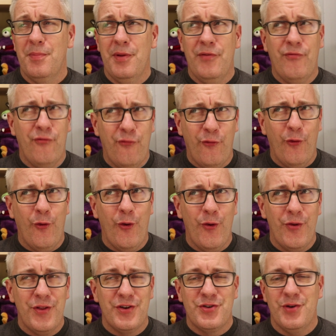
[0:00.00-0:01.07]
before
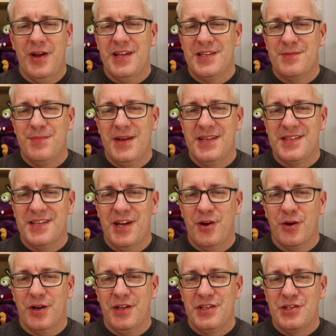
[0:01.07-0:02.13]
the Transbay
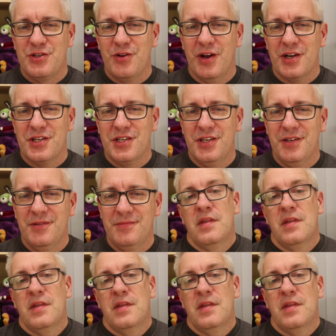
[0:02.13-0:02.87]
Center construction.